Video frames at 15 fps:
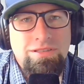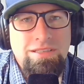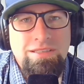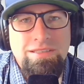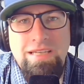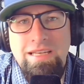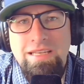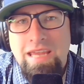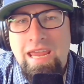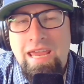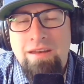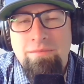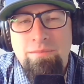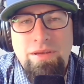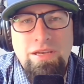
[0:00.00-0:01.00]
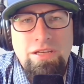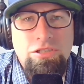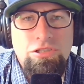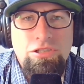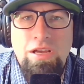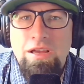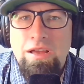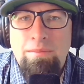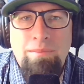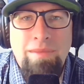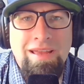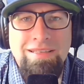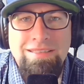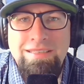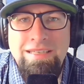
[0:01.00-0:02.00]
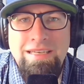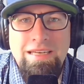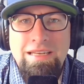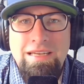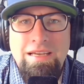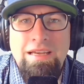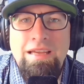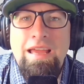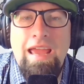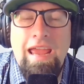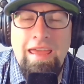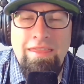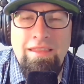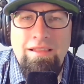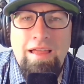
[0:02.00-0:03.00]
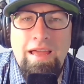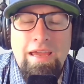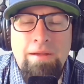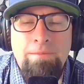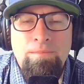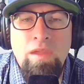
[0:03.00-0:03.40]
Seaside, Cannon Beach, Manzanita, and the like.